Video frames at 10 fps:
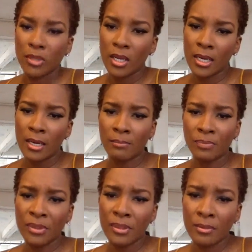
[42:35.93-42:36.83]

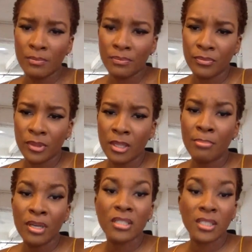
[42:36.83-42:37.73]
The
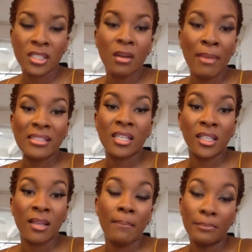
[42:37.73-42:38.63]
book, so
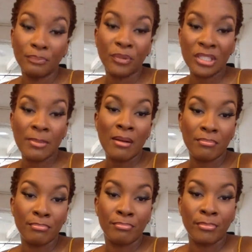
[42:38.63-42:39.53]
basically it's
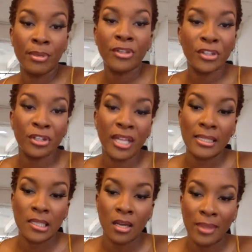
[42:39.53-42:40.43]
about building your
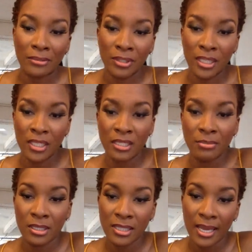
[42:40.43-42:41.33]
clientele. That's what that is. The
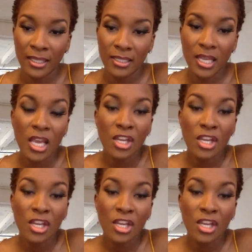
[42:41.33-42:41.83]
book stylist.